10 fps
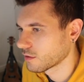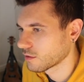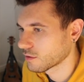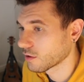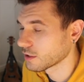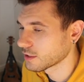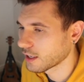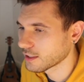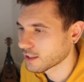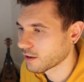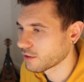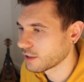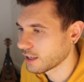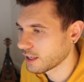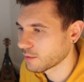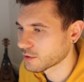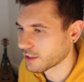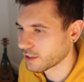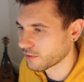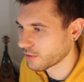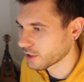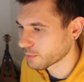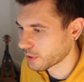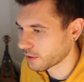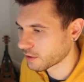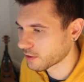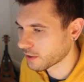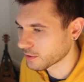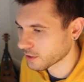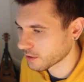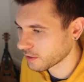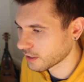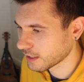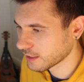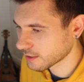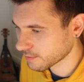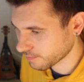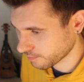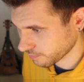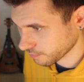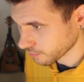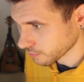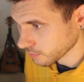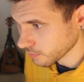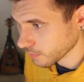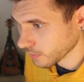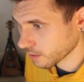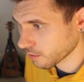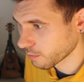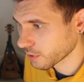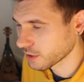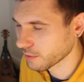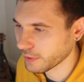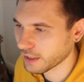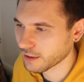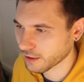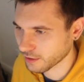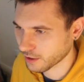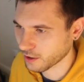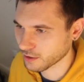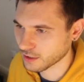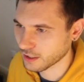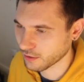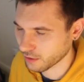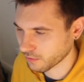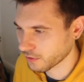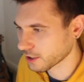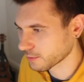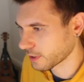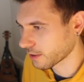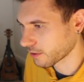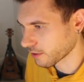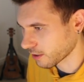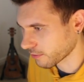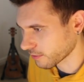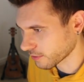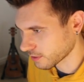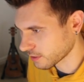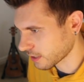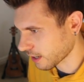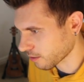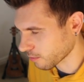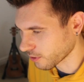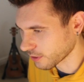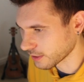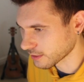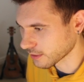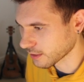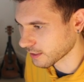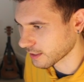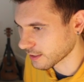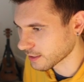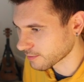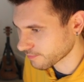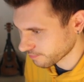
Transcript: So it's nice that all the names and the first paragraphs are aligned, but depending on the content of the first paragraph, the second one isn't aligned.